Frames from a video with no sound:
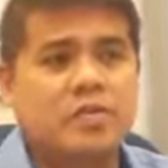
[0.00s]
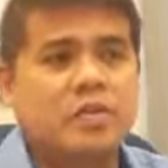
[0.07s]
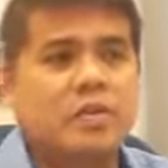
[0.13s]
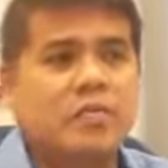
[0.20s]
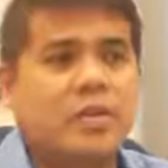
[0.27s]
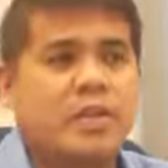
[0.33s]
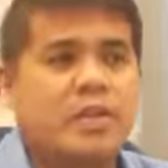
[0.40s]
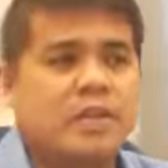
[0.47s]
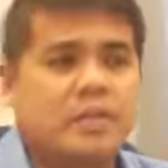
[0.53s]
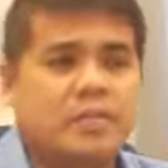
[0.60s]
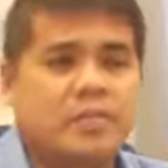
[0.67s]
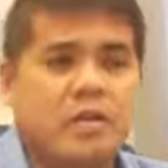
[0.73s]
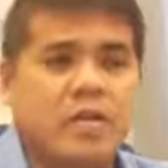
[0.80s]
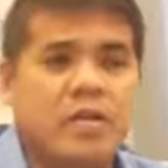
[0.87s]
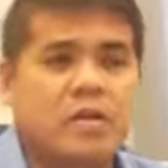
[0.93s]
to the
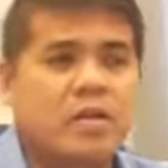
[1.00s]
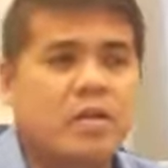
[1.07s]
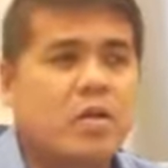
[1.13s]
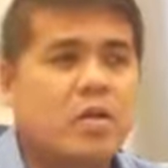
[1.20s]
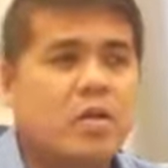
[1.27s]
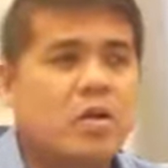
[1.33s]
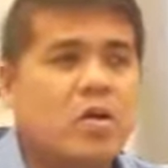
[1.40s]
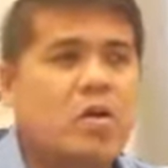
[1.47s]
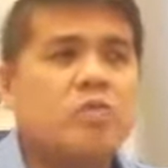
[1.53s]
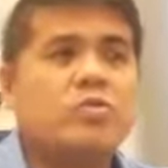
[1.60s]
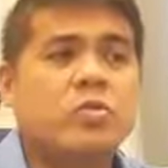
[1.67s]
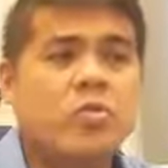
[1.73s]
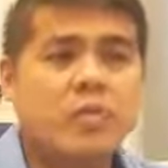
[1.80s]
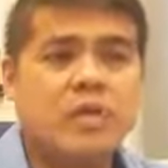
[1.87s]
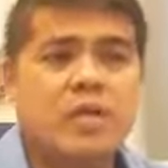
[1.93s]
participant or
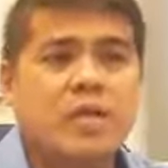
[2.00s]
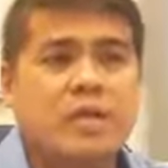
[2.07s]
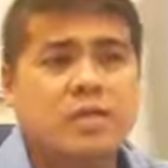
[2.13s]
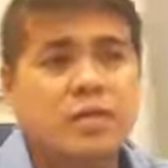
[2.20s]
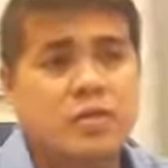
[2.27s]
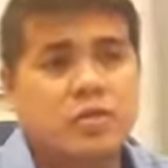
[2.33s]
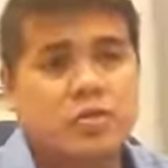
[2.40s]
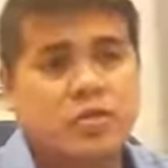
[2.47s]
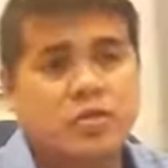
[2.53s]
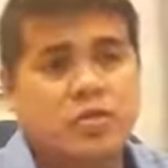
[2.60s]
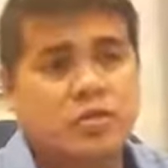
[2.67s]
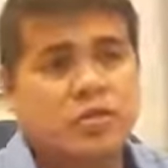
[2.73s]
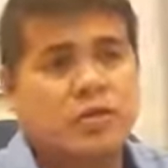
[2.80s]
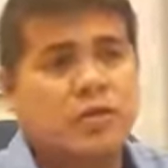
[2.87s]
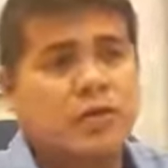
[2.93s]
to me as a researcher?